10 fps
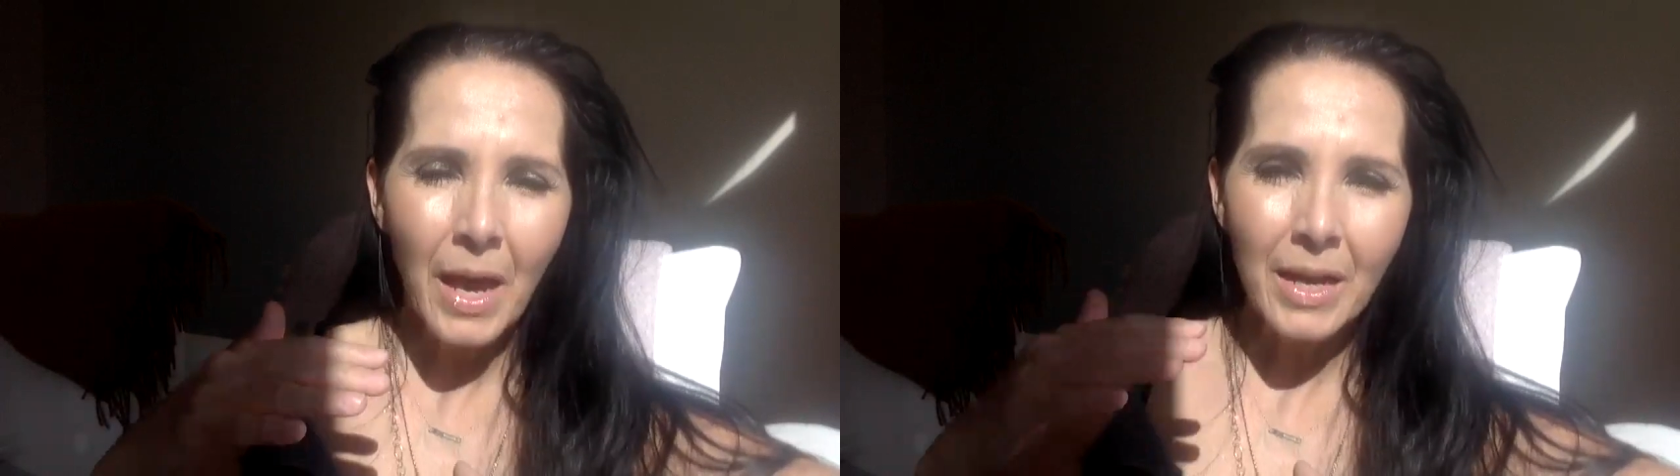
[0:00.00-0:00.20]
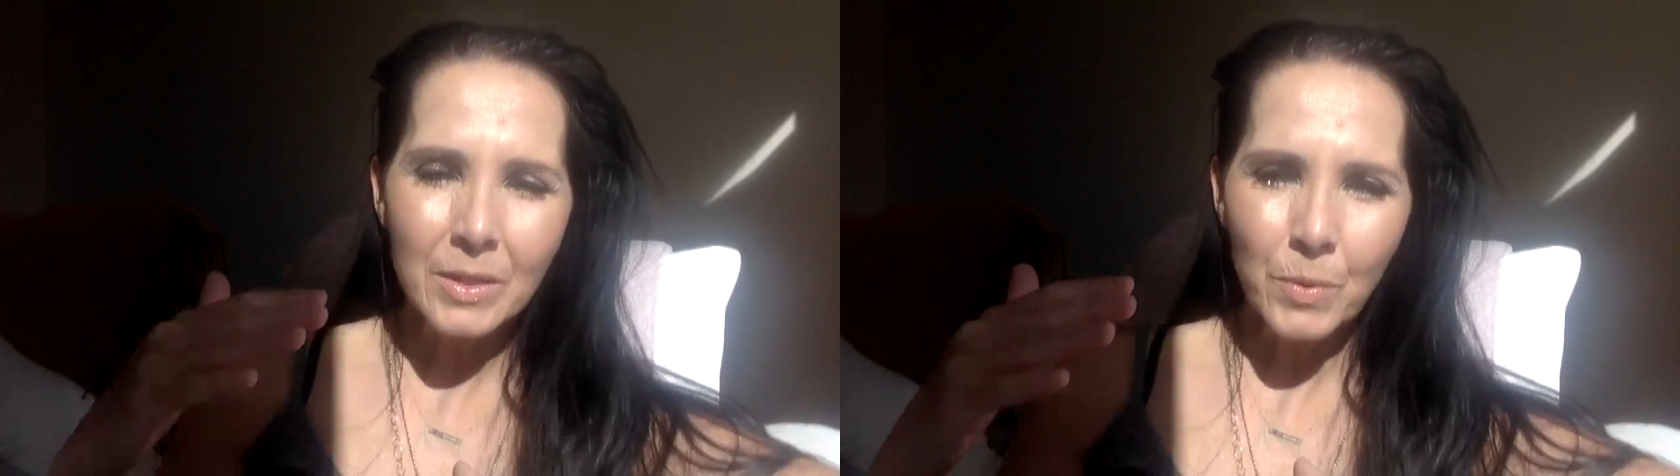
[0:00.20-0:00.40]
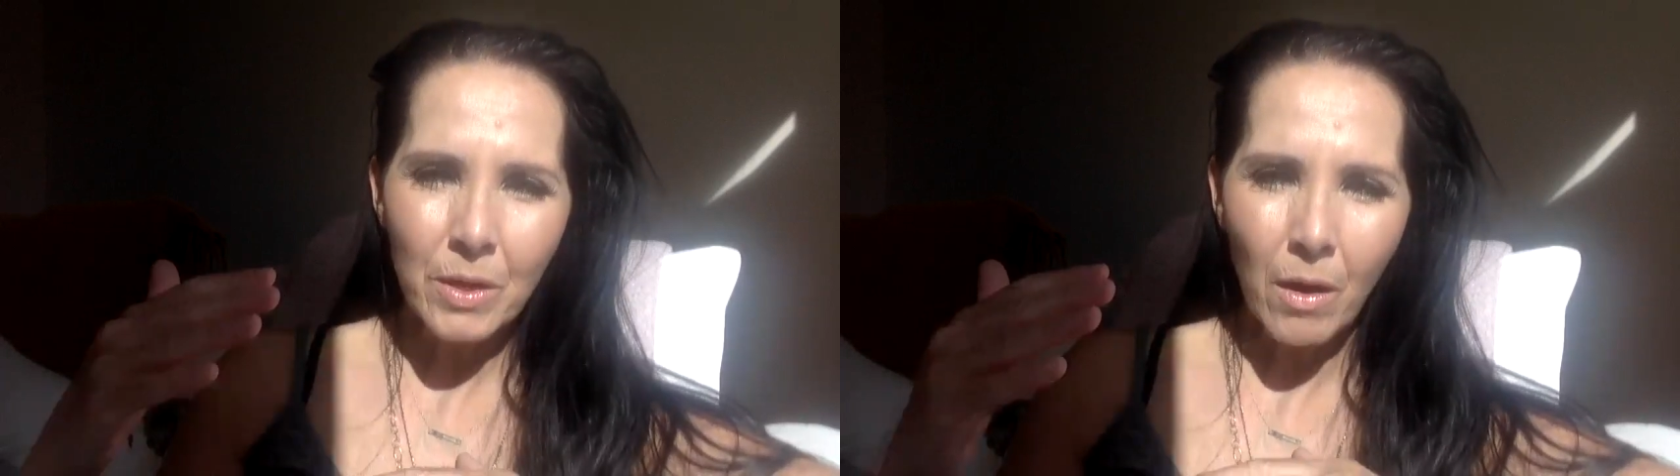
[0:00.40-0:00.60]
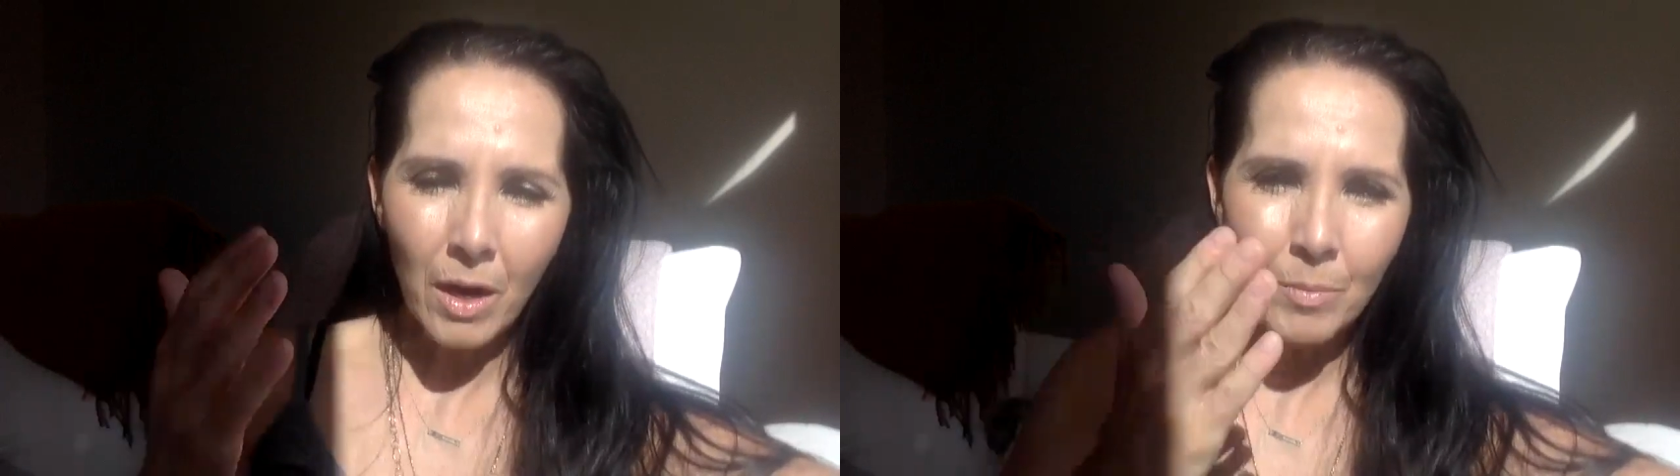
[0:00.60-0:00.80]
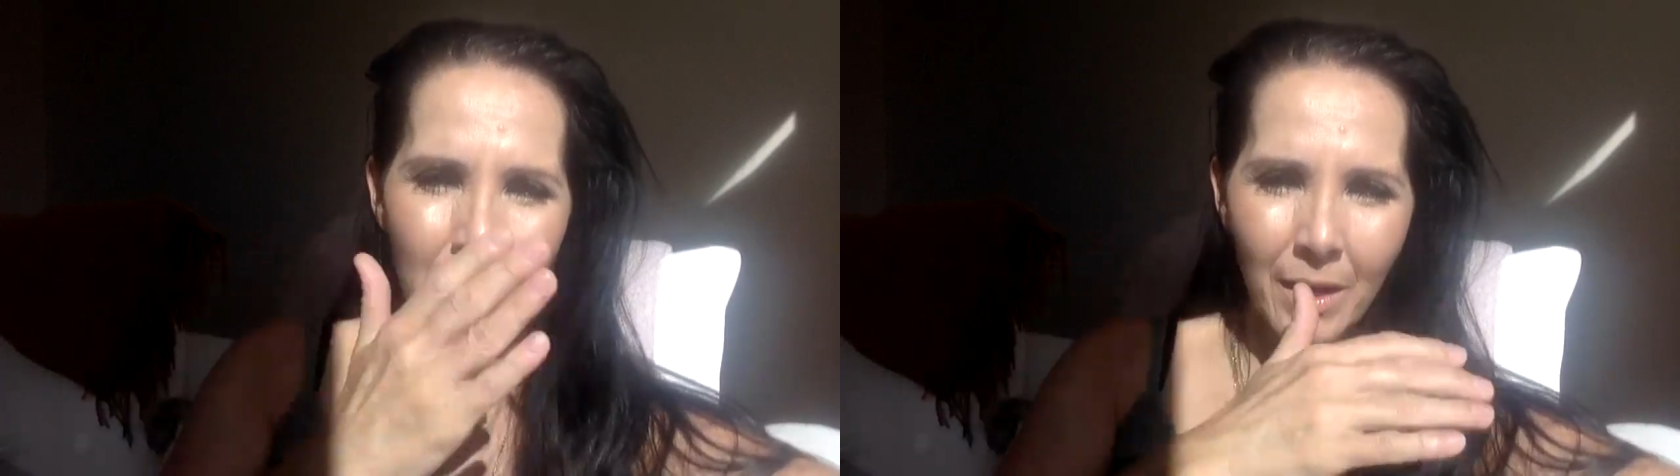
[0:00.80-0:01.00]
As we
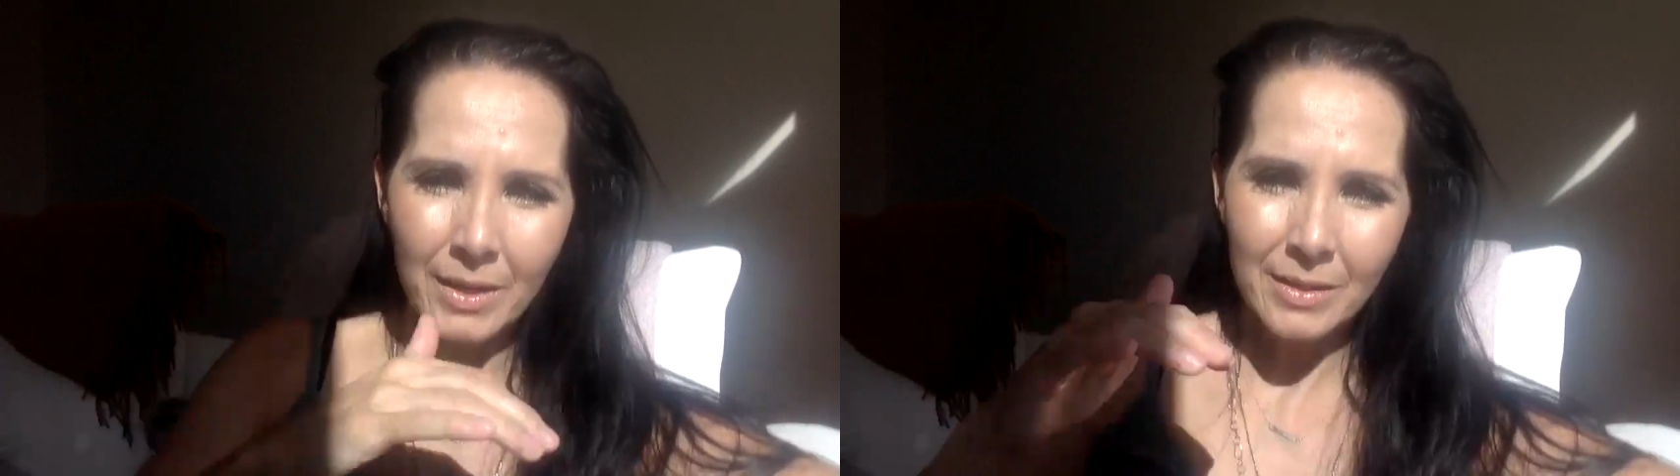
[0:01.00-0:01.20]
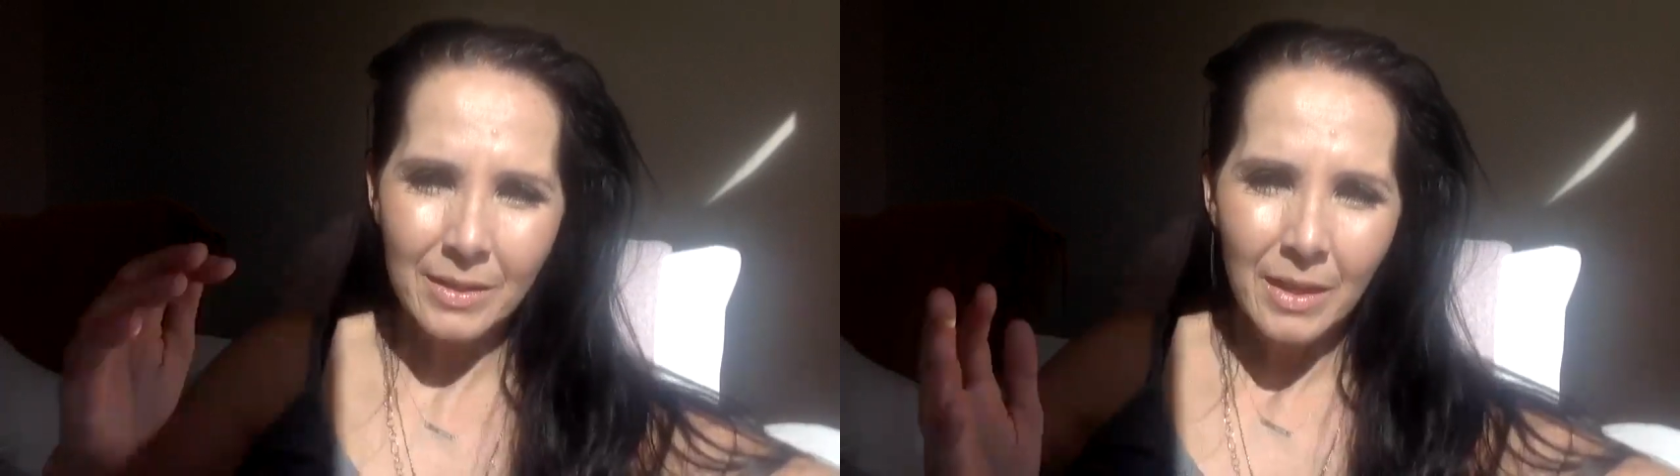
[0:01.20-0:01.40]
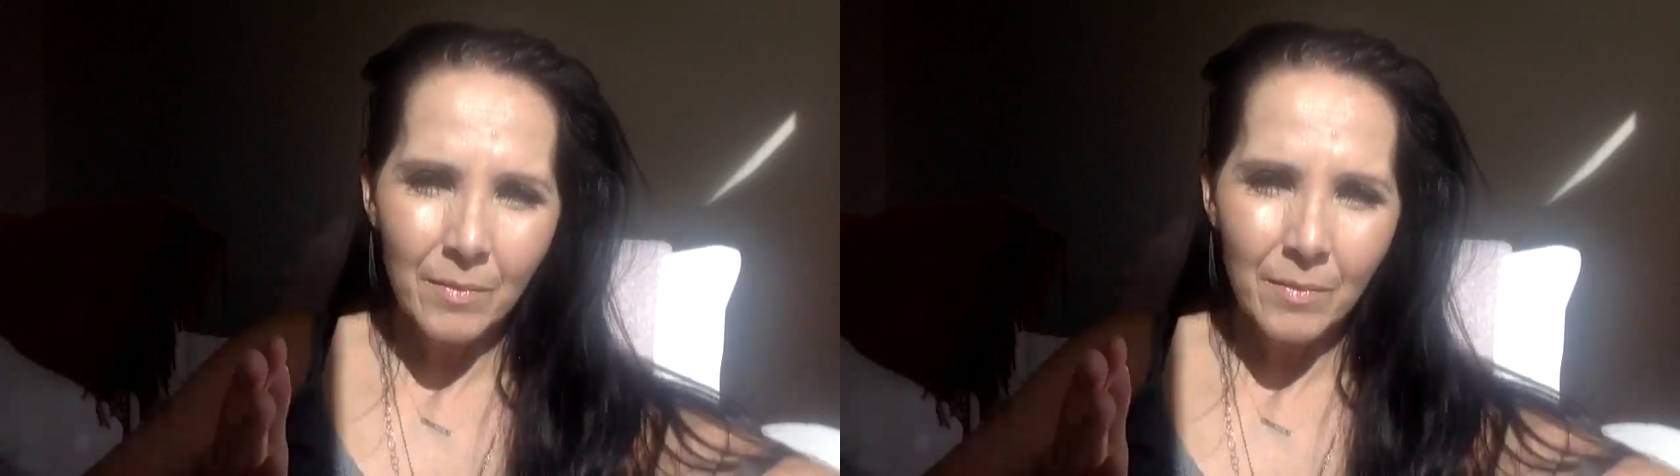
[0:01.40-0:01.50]
harmonize